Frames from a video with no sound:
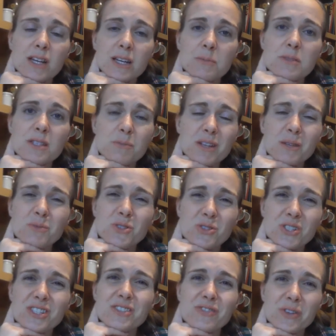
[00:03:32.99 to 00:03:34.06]
Sometimes you just
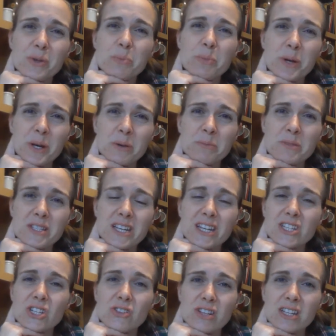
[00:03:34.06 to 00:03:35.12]
feel bummed and you
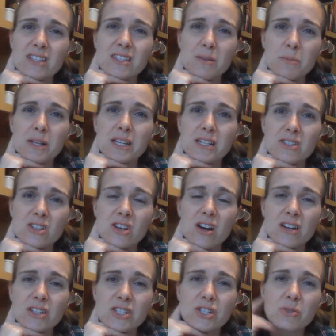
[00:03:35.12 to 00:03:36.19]
need somebody to talk
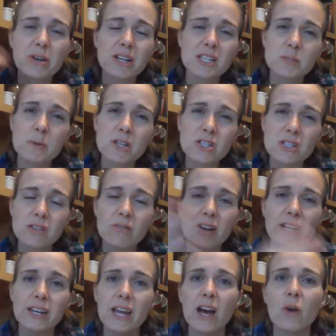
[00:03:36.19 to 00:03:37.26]
to. And especially right
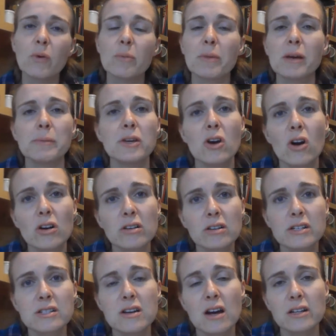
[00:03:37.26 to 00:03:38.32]
now, it might be harder to
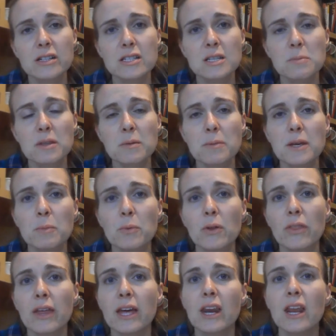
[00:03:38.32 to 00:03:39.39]
talk to some of the people
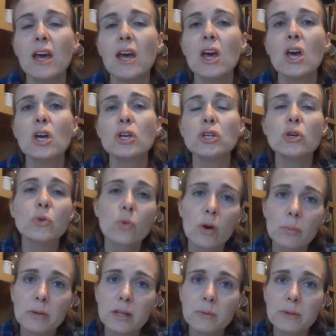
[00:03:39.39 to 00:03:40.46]
that you normally
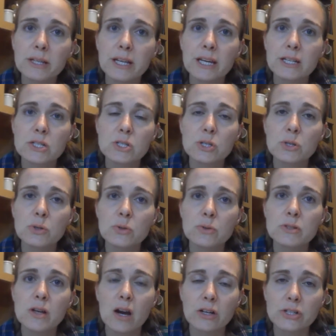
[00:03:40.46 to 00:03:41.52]
would get to
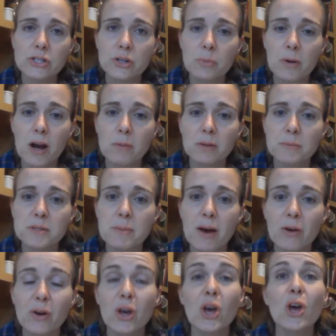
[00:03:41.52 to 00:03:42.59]
talk to your problems about.
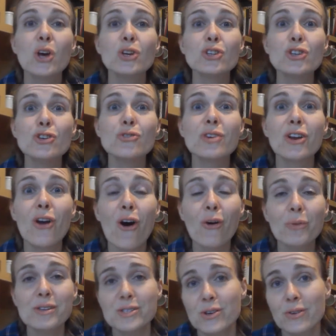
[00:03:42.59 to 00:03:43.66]
You can always
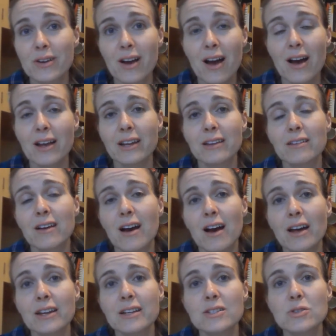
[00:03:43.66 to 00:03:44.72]
go to God, and God
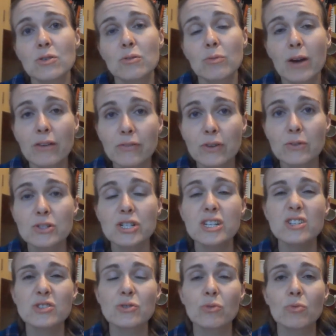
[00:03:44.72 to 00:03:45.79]
is your refuge. He is your
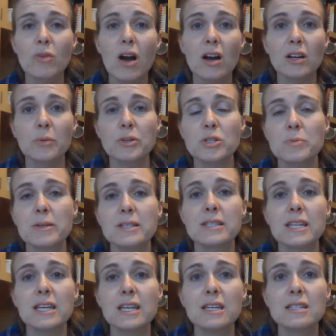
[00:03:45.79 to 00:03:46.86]
rock, which means that He
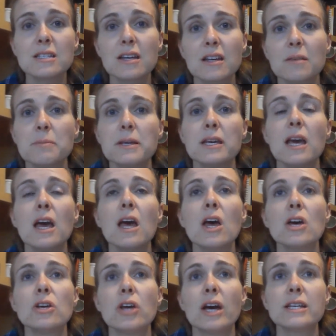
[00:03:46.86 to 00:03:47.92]
is going to be
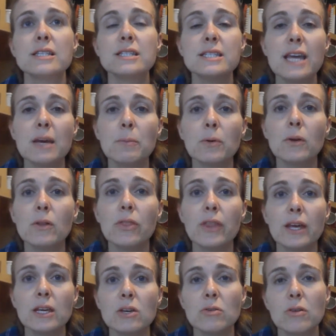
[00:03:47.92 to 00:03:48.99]
a stable thing you
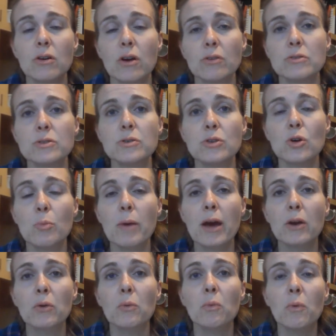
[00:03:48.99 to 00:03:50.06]
can go to no matter
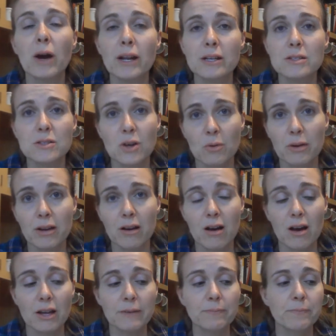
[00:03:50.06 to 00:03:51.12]
what is going on.